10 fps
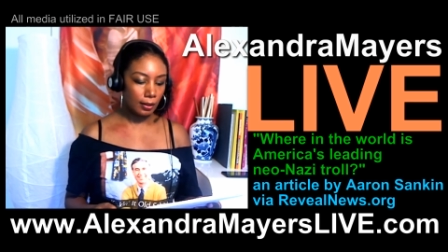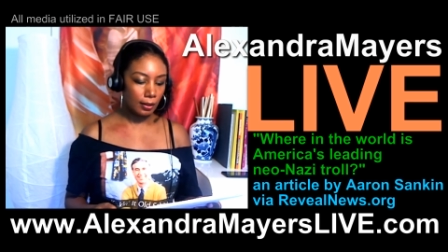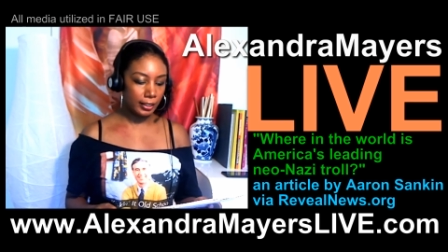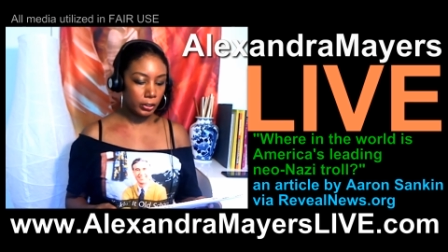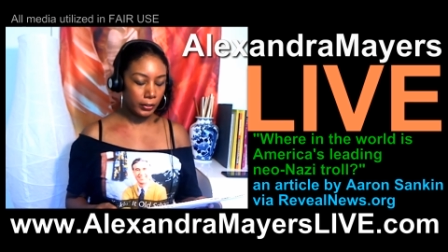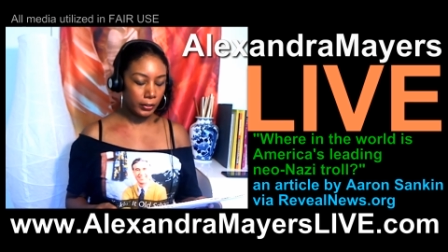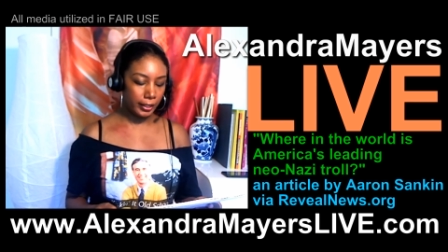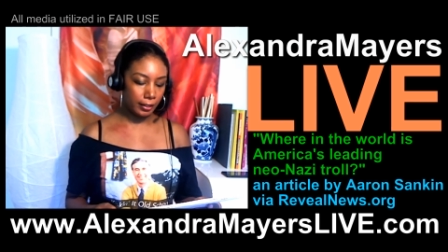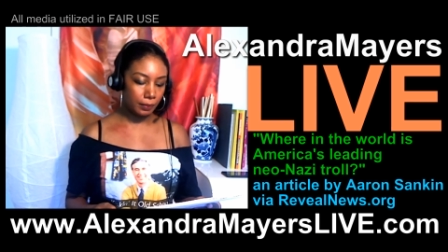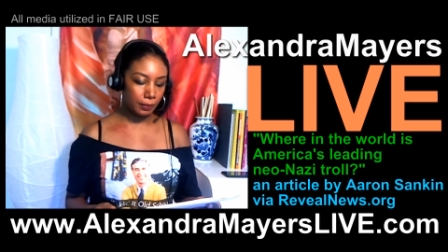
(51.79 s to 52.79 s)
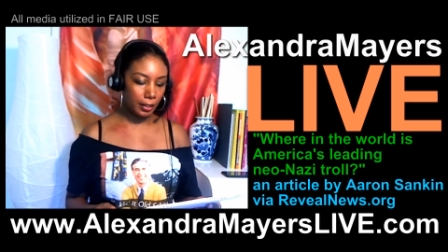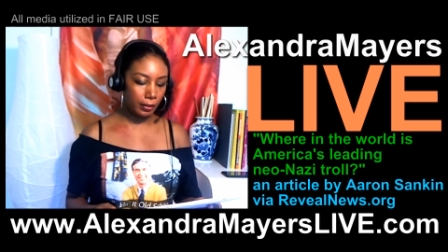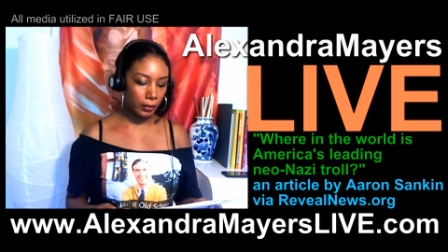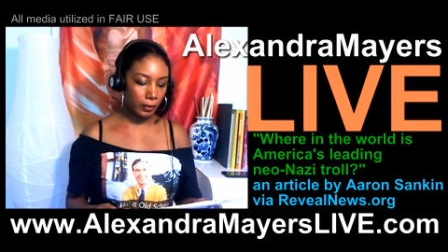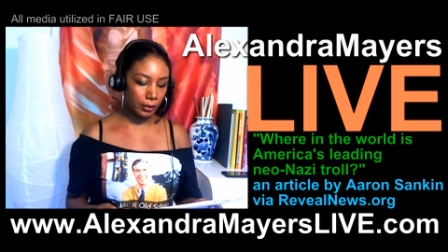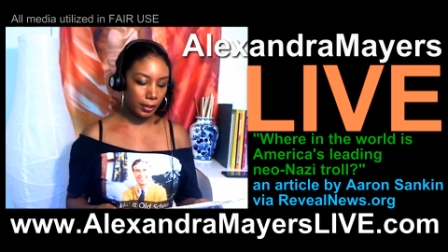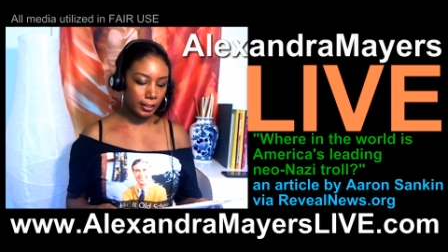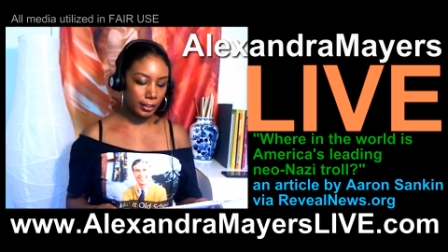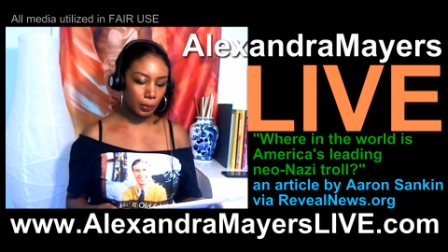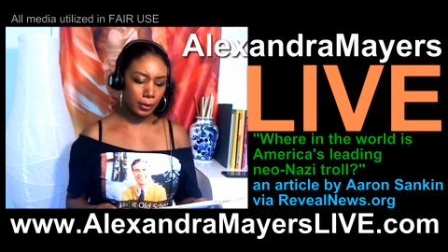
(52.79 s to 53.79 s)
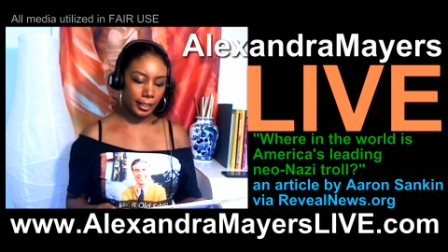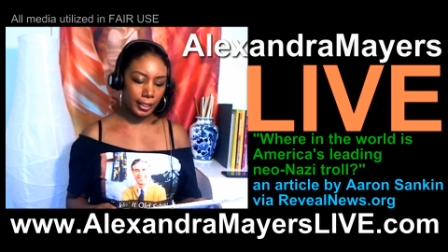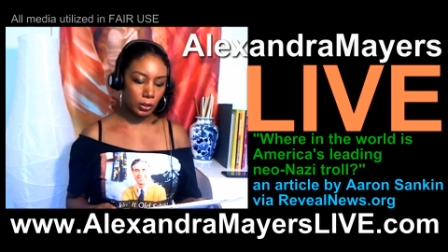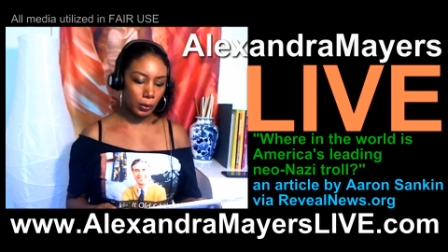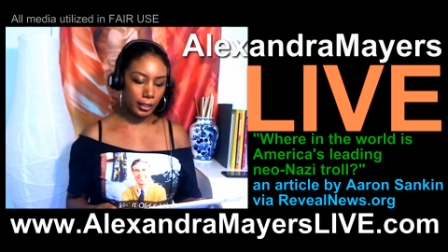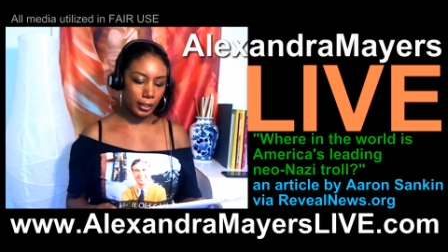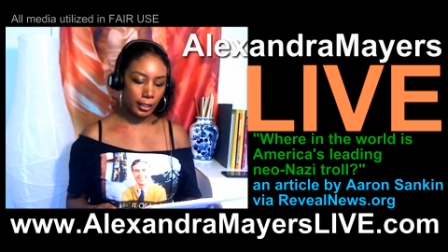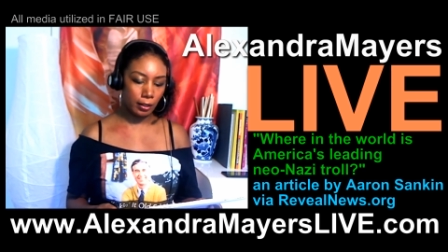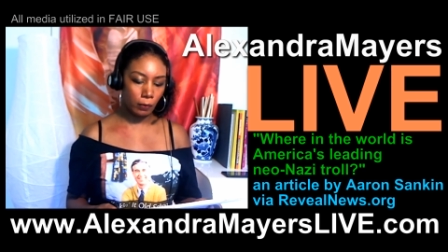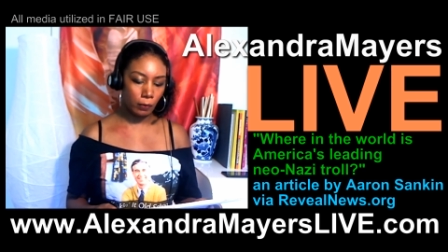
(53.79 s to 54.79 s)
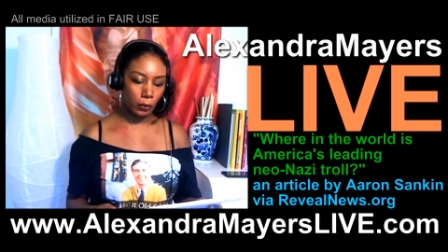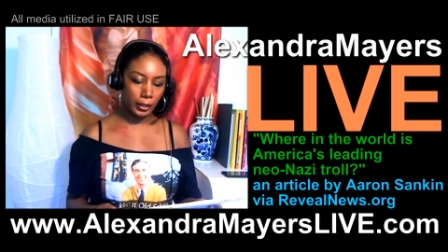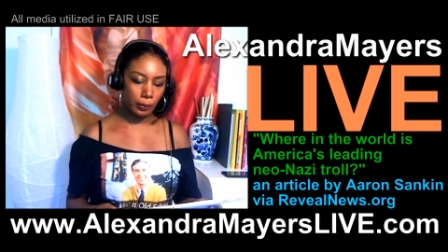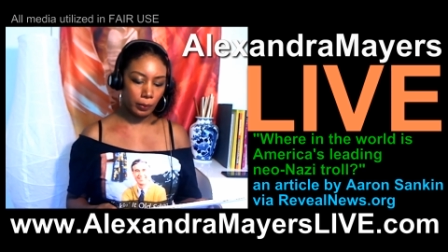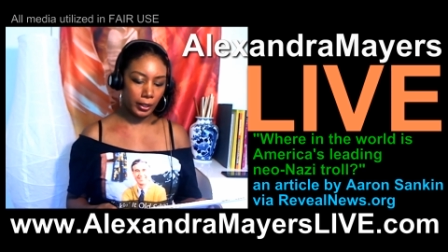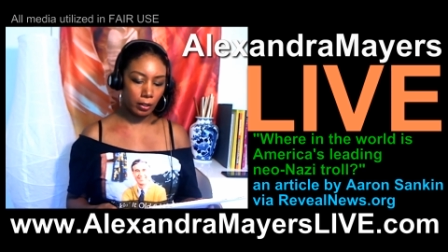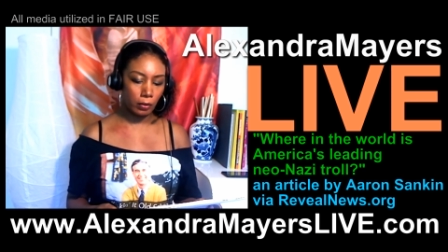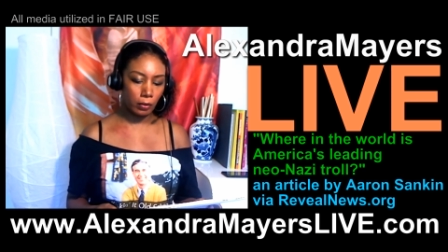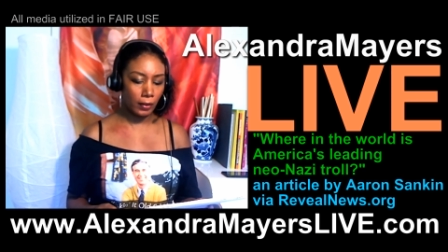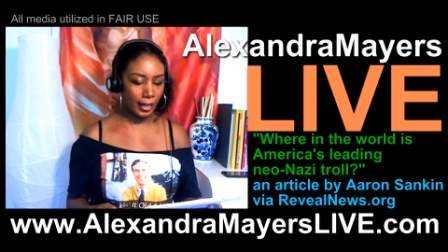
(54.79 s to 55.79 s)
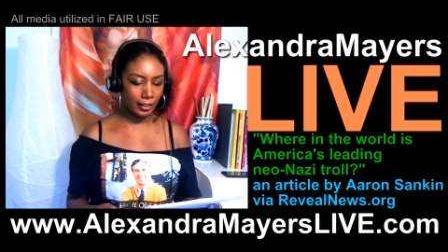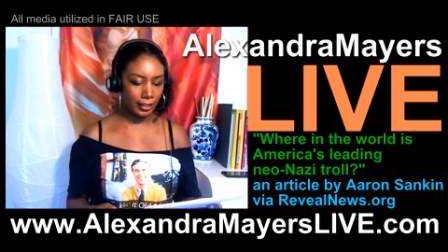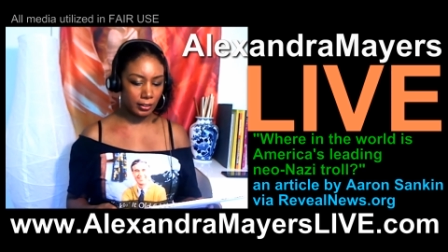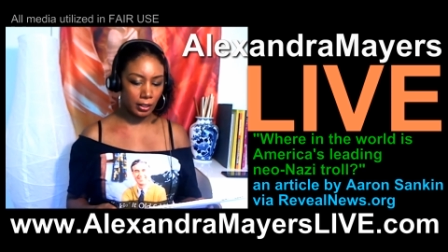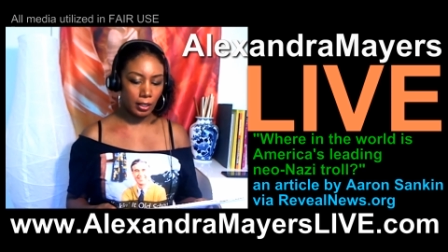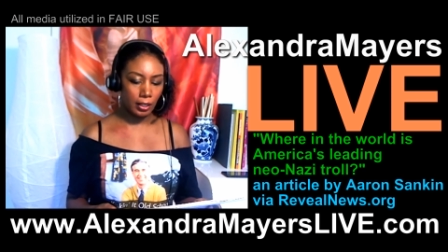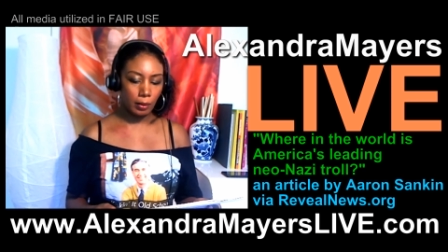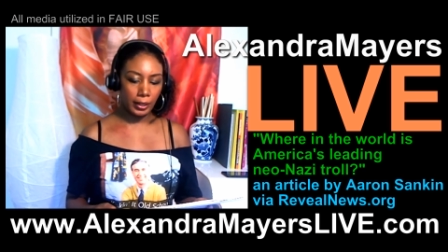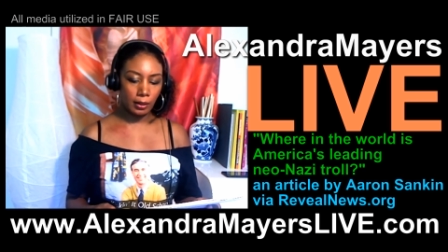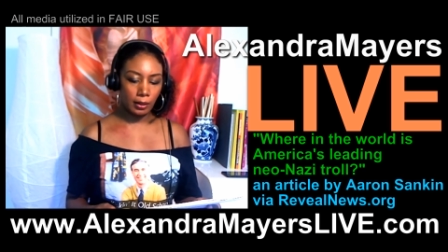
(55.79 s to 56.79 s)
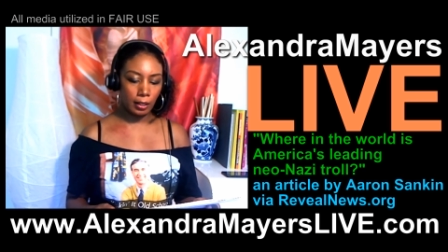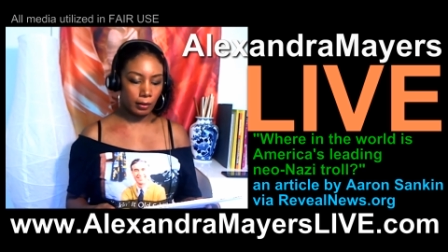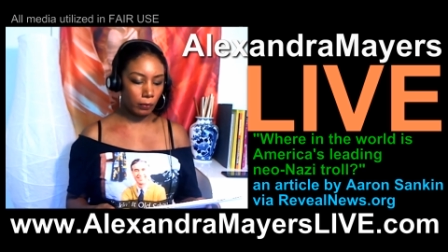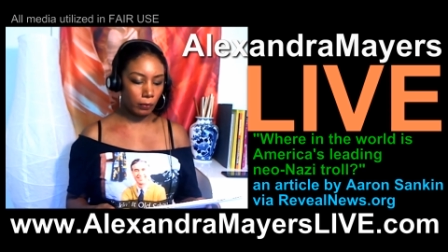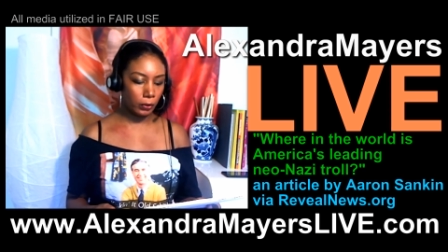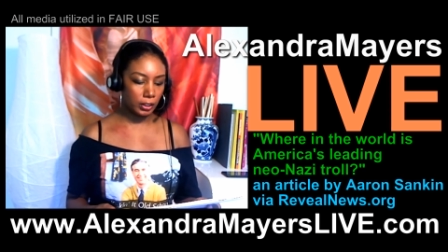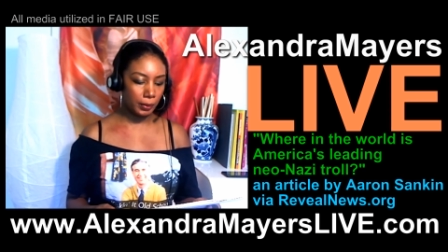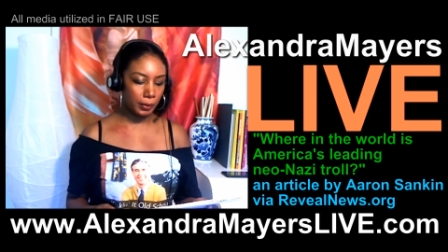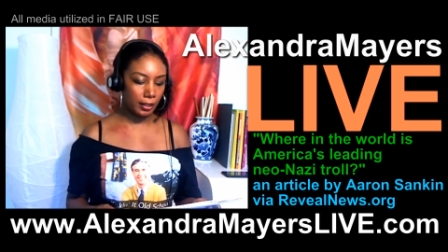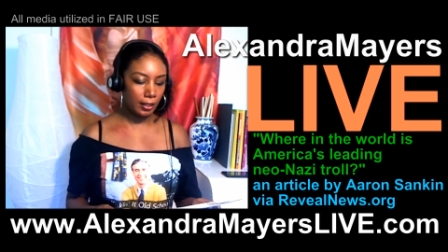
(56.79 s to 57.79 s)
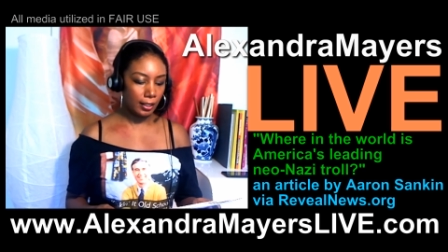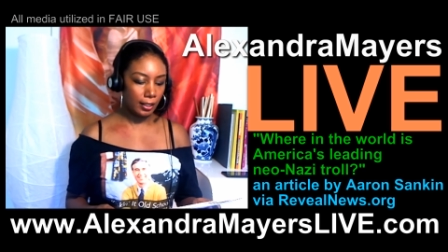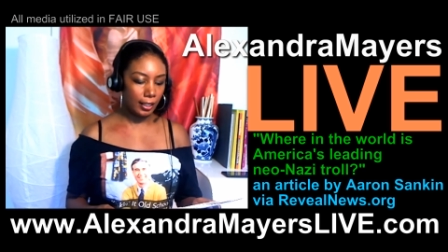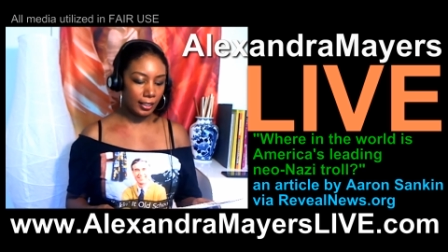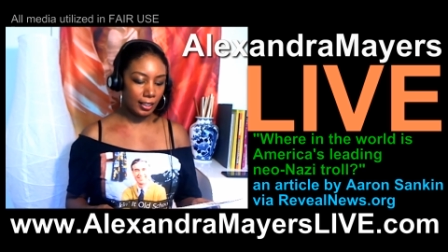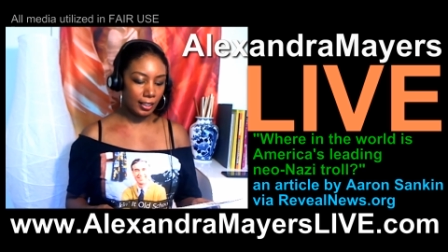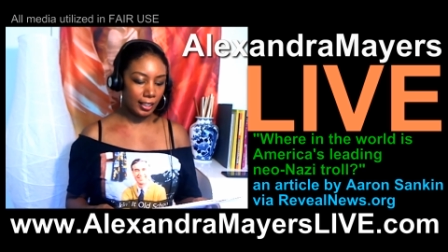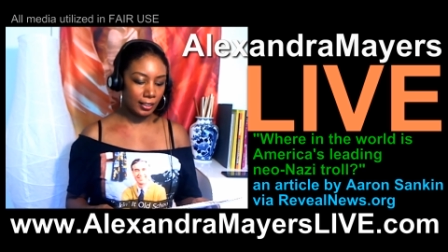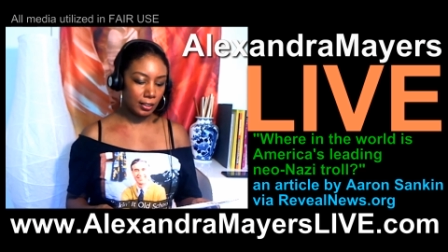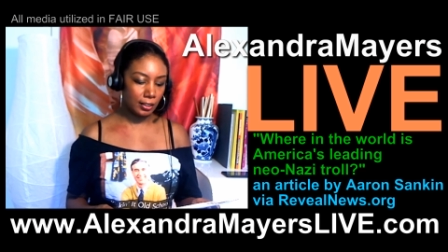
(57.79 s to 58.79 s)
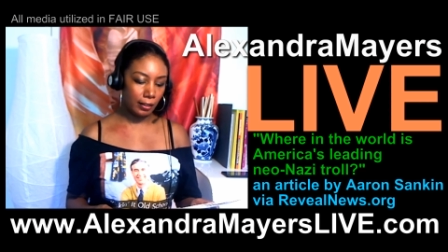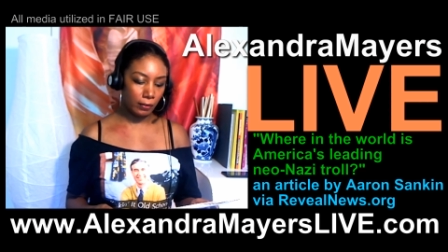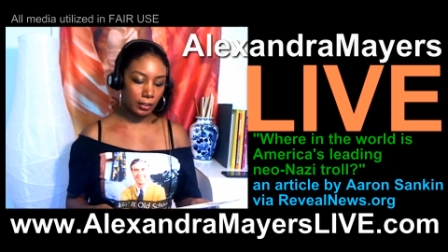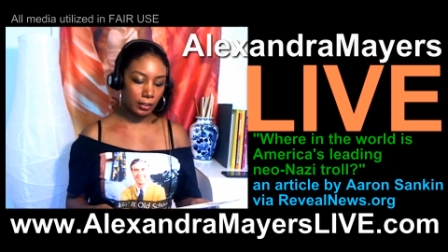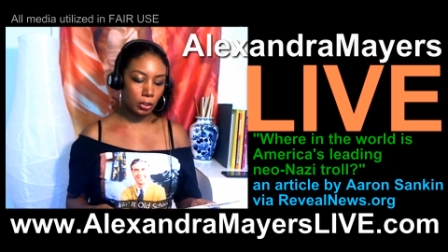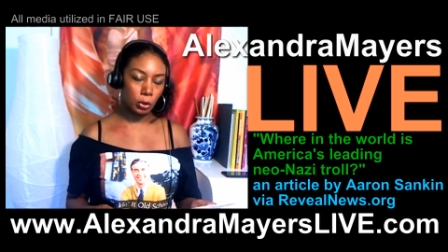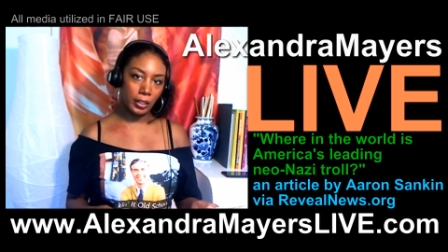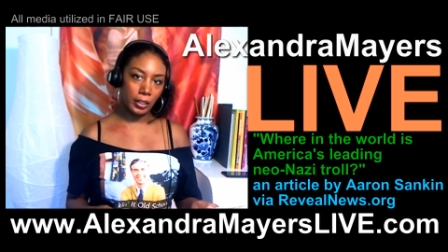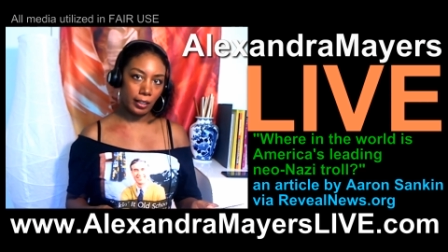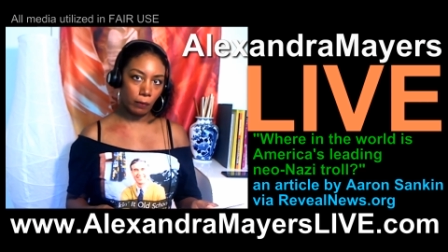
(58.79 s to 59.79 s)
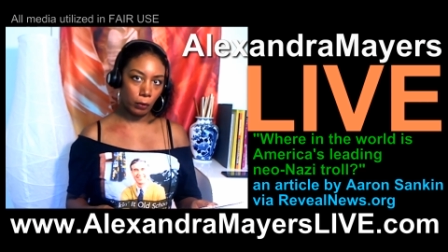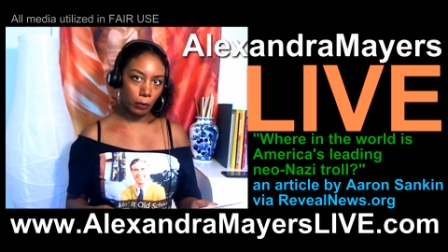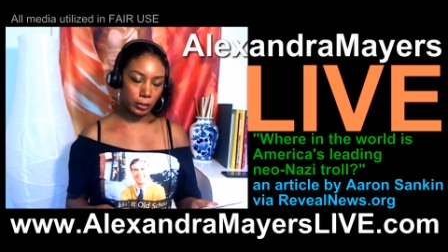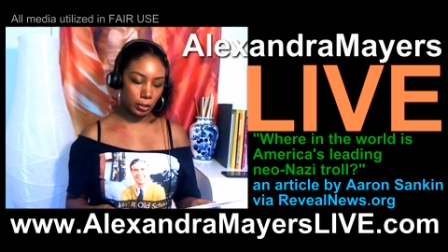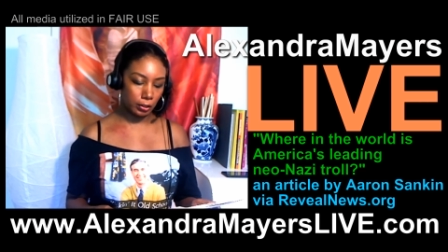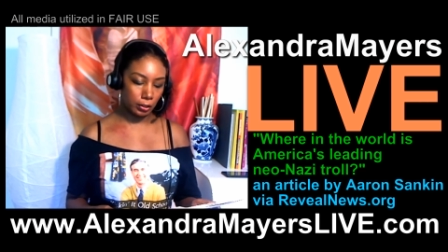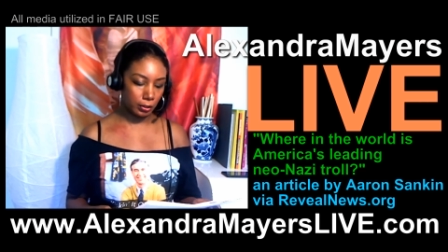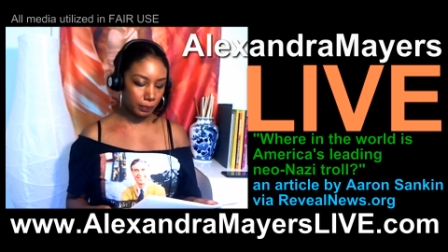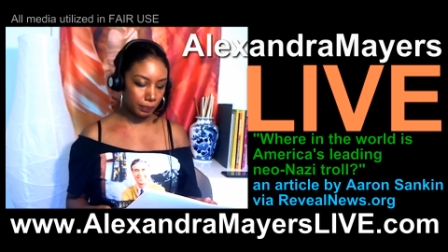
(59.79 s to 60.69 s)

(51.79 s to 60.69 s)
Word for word: Nigeria, he wrote, is a place where he could avoid being harassed by law enforcement and Antifa street enforcers.